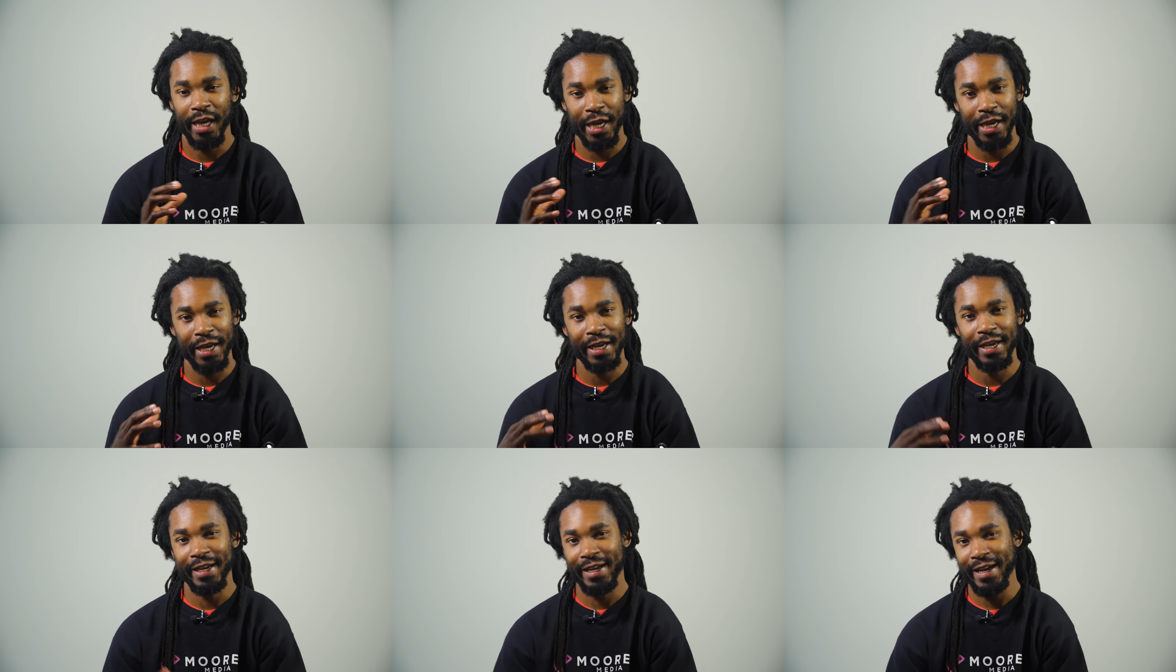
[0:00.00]

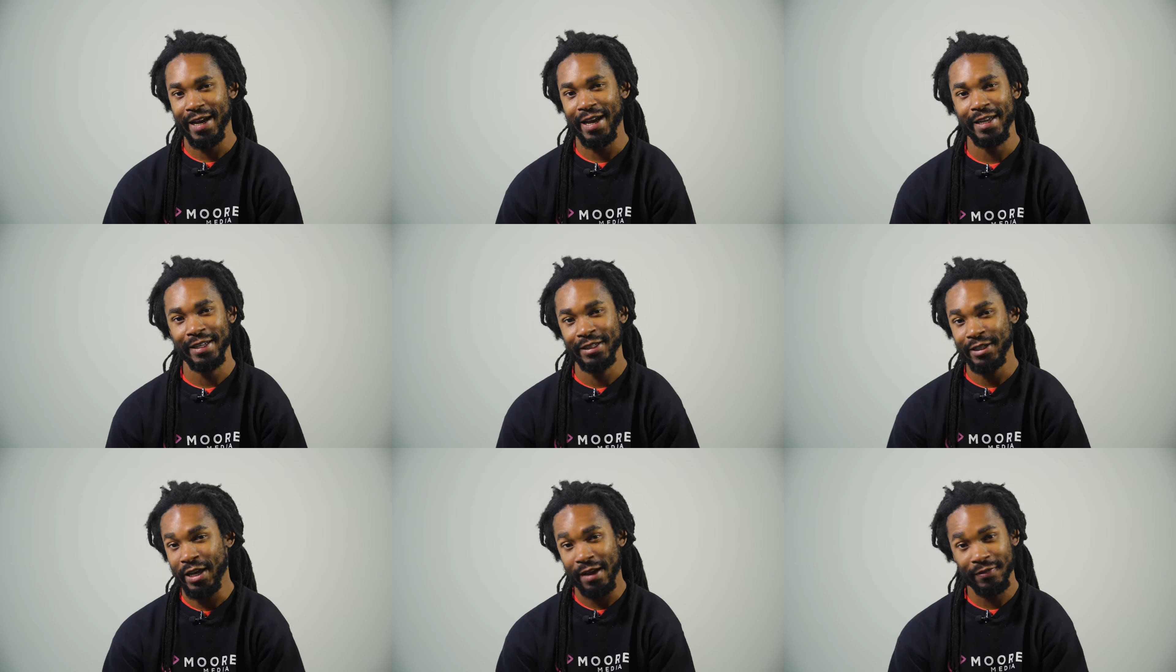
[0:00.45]
it
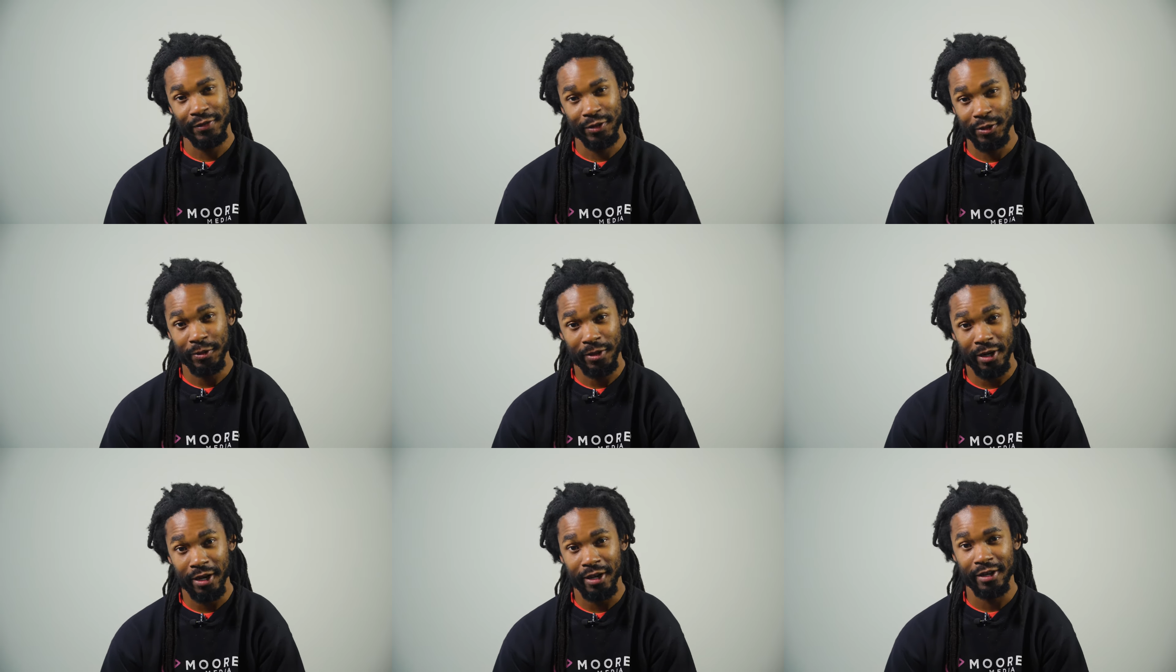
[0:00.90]
got and having
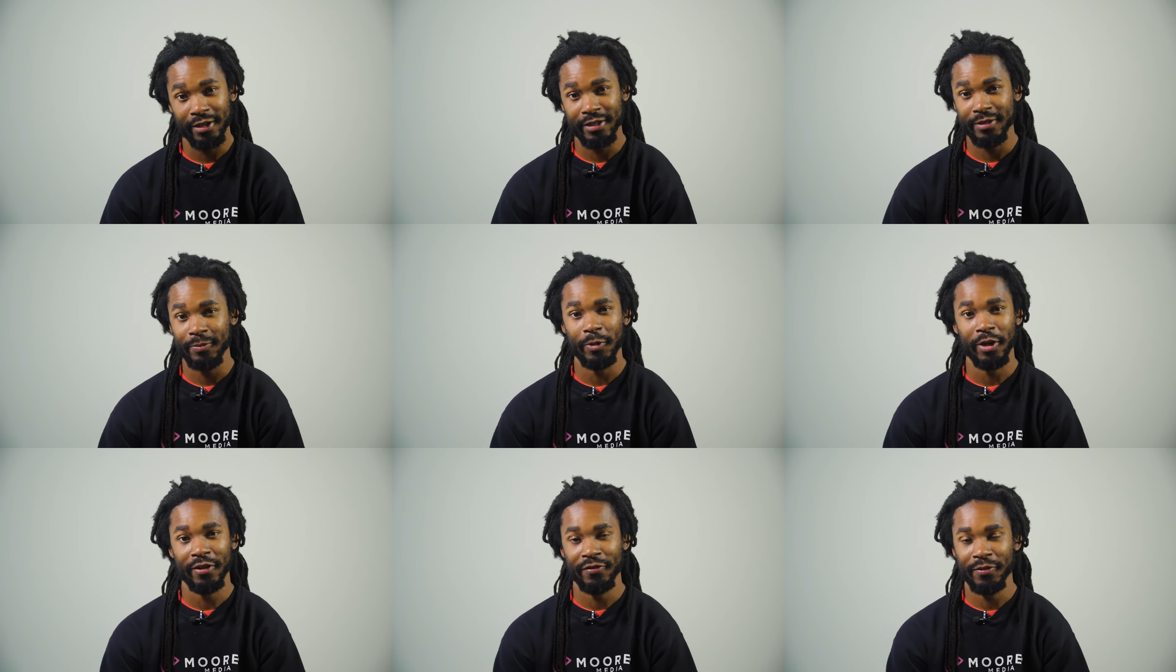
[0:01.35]
two
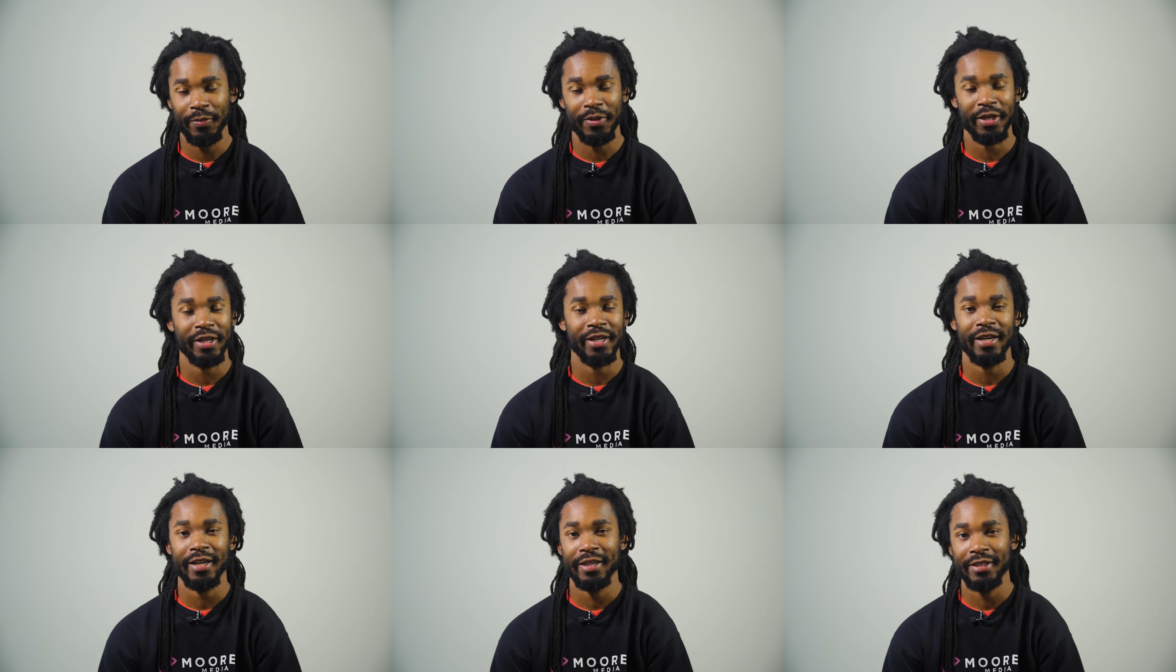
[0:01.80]
dogs, one of them
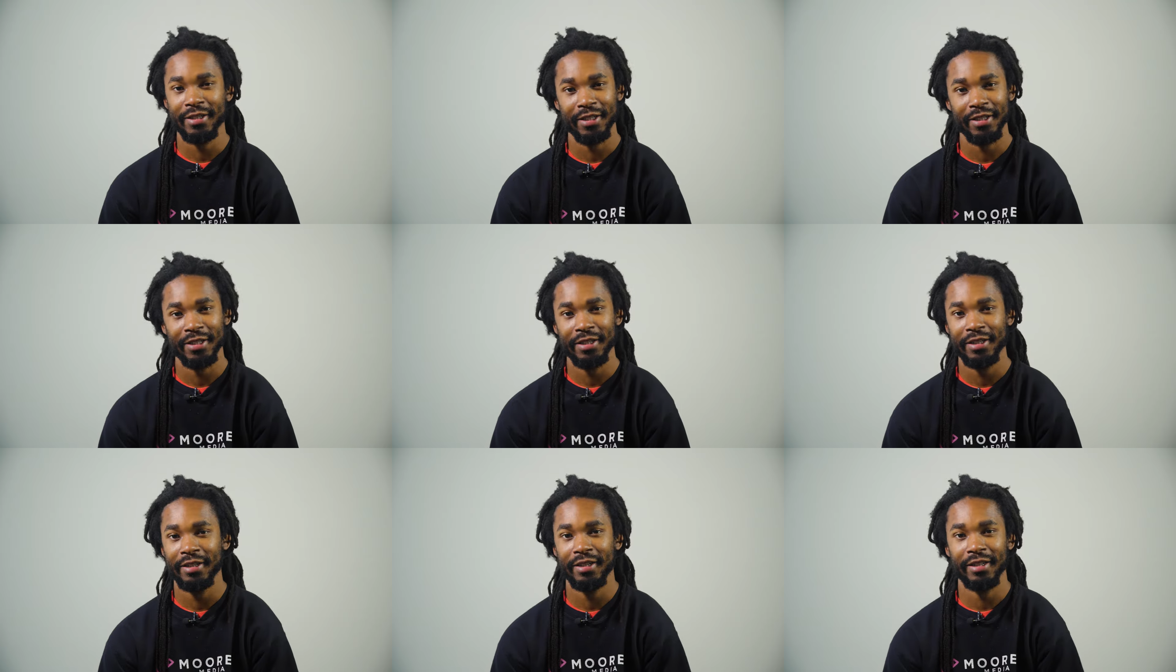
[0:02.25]
being a
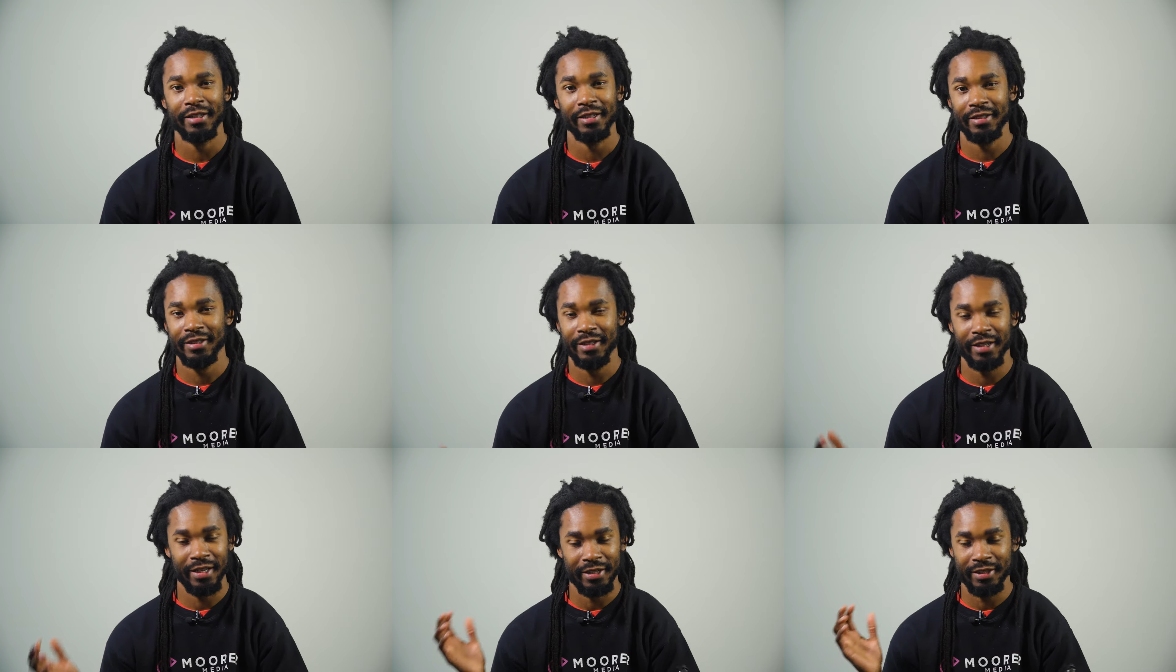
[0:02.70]
husky,
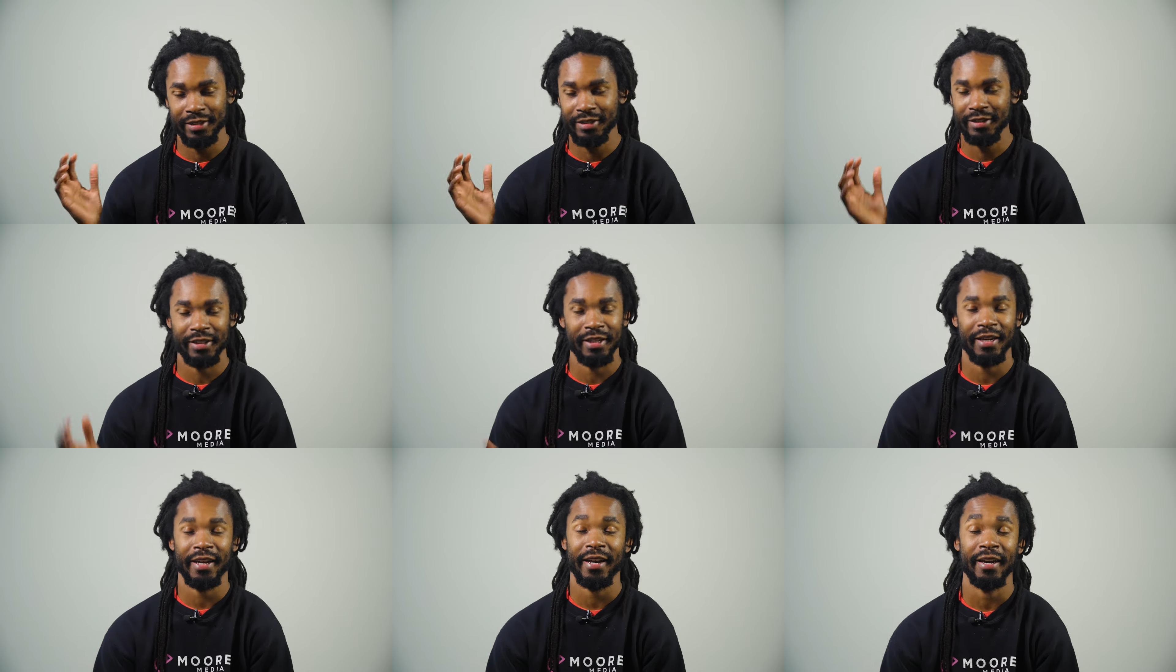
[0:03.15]
and
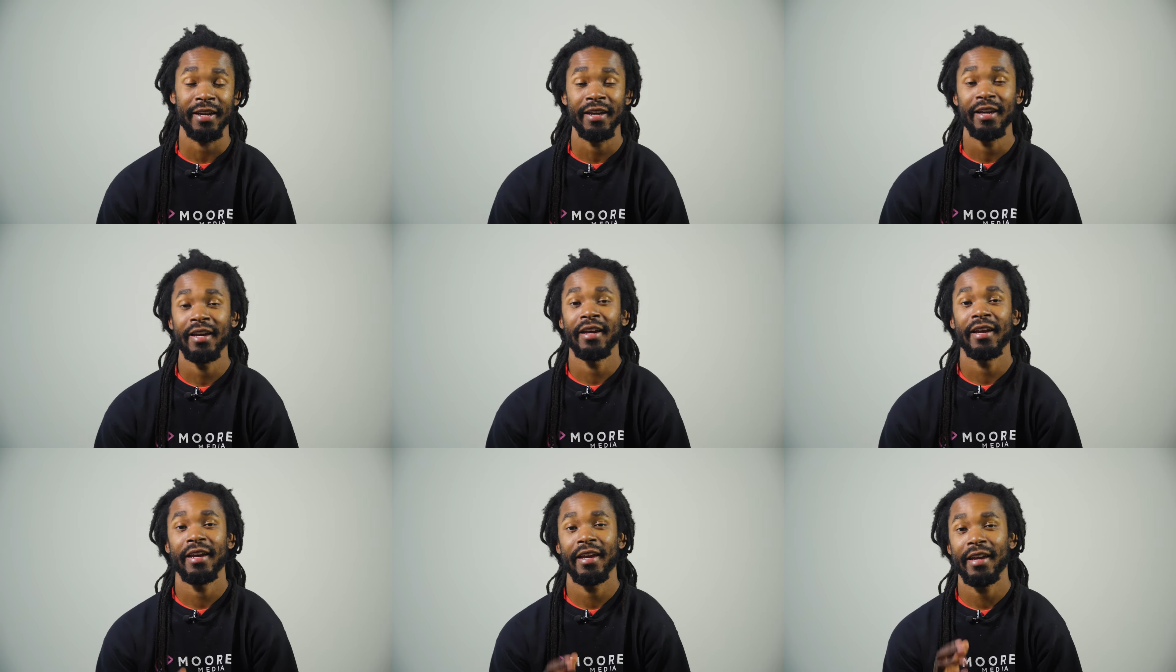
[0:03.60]
it's yeah